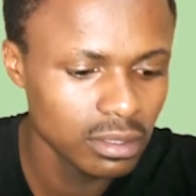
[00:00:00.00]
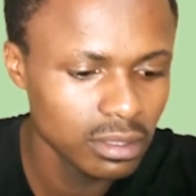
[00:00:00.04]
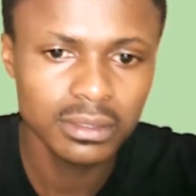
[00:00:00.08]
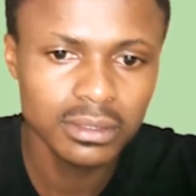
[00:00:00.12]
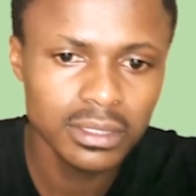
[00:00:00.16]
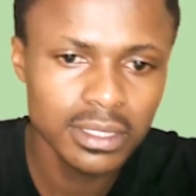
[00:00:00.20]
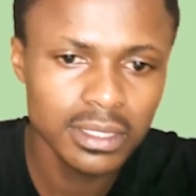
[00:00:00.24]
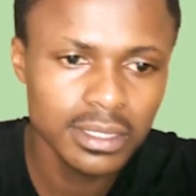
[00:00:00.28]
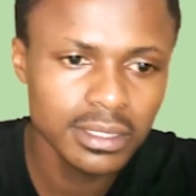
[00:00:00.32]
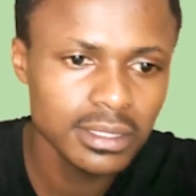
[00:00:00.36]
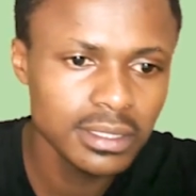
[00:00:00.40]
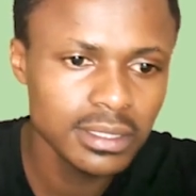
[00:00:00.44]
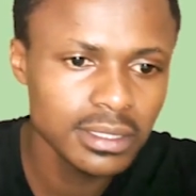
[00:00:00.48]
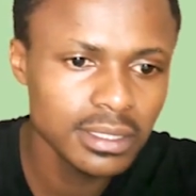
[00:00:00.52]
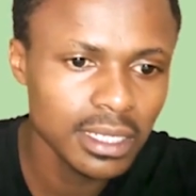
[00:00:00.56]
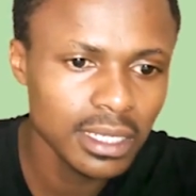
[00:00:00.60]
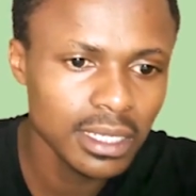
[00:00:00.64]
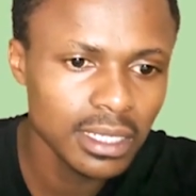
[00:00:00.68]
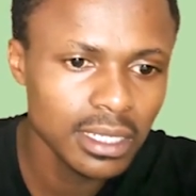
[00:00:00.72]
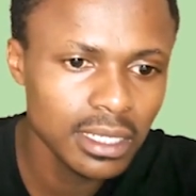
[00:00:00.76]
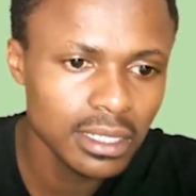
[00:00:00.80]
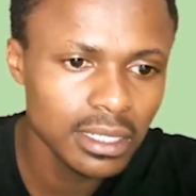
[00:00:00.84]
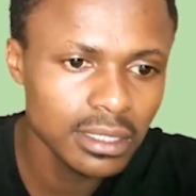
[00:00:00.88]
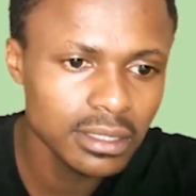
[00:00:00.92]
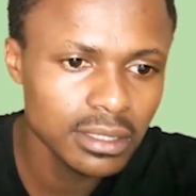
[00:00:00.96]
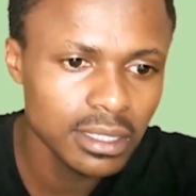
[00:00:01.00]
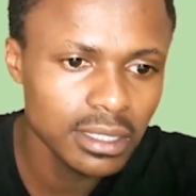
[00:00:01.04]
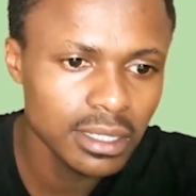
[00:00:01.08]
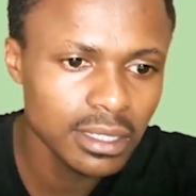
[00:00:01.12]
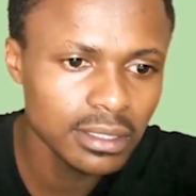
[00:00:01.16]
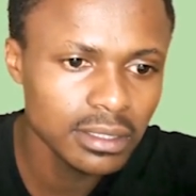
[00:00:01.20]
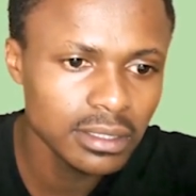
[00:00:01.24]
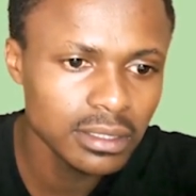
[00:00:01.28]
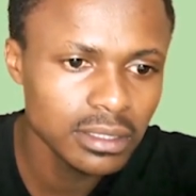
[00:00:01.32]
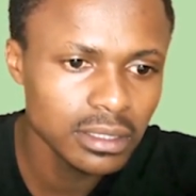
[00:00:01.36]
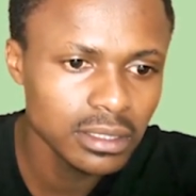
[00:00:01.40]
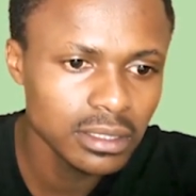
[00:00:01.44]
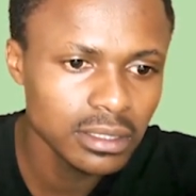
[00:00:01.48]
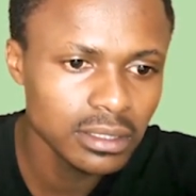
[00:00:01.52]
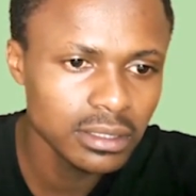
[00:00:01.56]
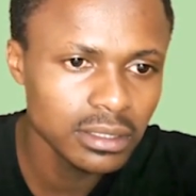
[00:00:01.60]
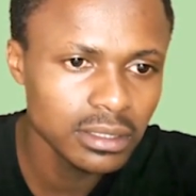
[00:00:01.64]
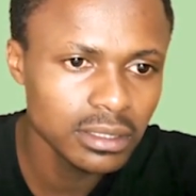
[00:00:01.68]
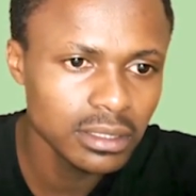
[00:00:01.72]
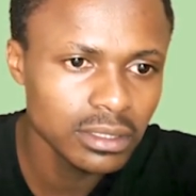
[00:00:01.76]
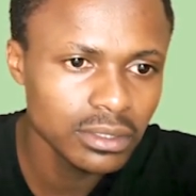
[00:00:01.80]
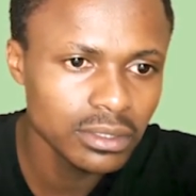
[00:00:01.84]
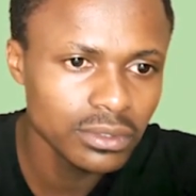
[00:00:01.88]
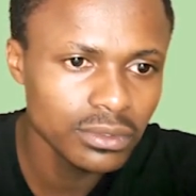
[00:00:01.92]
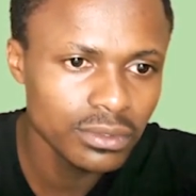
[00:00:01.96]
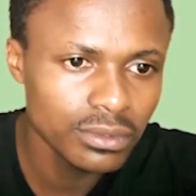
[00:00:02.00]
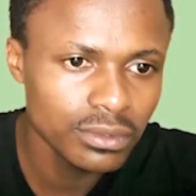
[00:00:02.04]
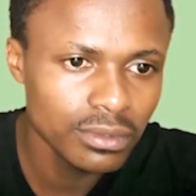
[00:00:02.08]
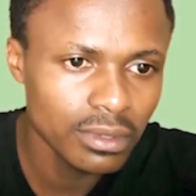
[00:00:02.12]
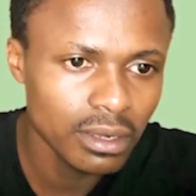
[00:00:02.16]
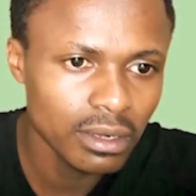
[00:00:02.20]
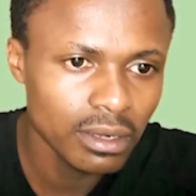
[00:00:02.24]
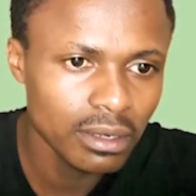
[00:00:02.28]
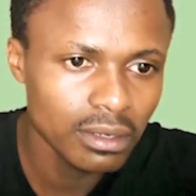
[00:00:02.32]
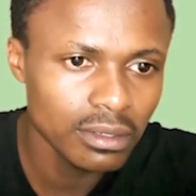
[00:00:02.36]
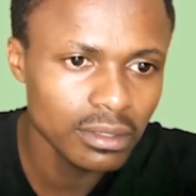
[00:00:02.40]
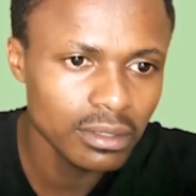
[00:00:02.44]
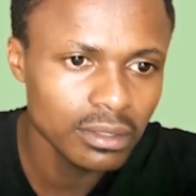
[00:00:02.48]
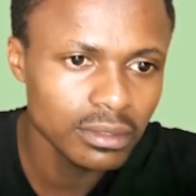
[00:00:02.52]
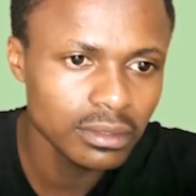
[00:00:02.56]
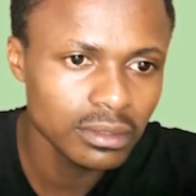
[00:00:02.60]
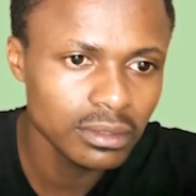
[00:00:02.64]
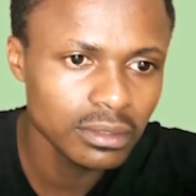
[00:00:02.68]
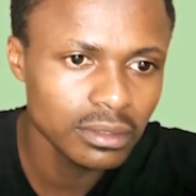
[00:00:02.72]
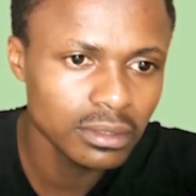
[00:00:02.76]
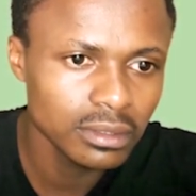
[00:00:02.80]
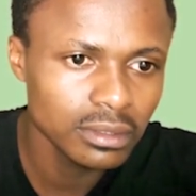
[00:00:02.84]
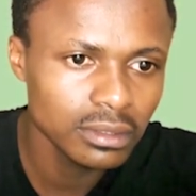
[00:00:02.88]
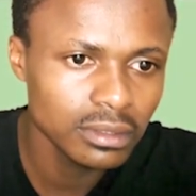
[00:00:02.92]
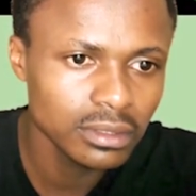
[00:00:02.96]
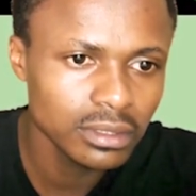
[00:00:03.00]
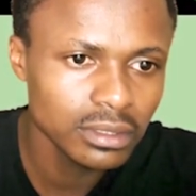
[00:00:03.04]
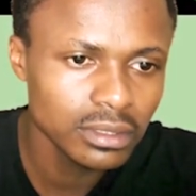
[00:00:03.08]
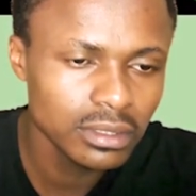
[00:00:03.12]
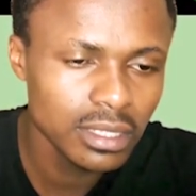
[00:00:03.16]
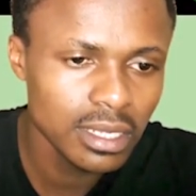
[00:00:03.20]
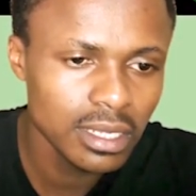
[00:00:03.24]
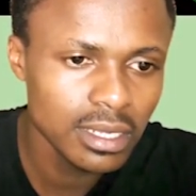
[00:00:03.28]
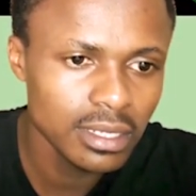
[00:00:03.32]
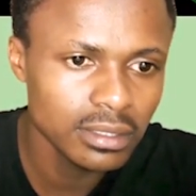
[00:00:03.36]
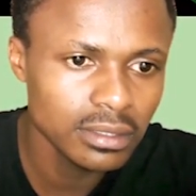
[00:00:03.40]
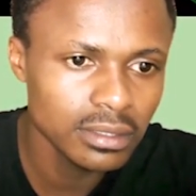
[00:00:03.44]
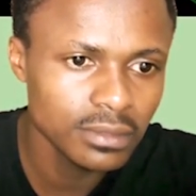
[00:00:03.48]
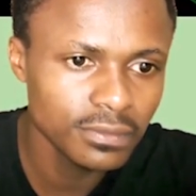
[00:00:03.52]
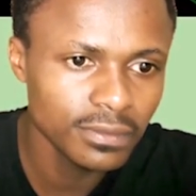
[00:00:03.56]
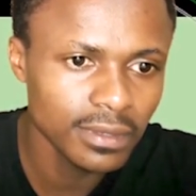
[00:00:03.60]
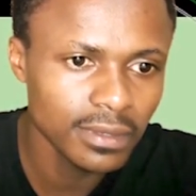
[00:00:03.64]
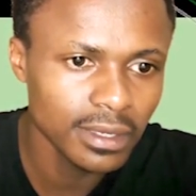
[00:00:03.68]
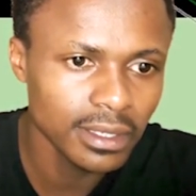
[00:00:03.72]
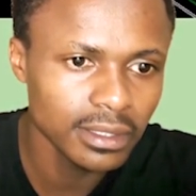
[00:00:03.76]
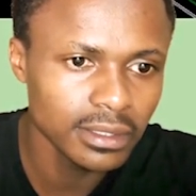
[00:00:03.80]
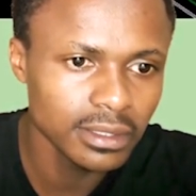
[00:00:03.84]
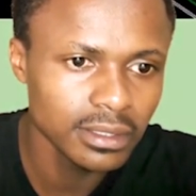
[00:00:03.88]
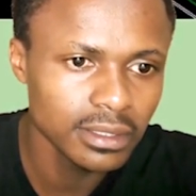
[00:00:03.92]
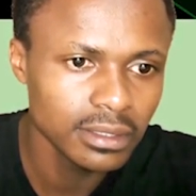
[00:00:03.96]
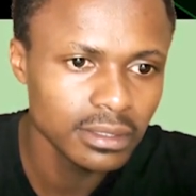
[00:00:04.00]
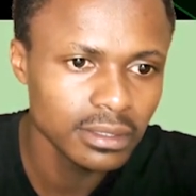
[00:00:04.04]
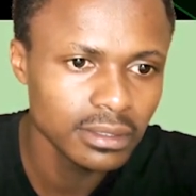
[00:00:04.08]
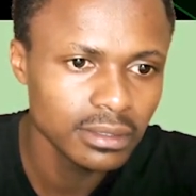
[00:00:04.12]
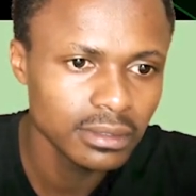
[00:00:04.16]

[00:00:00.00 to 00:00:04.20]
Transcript: just take it until you are satisfied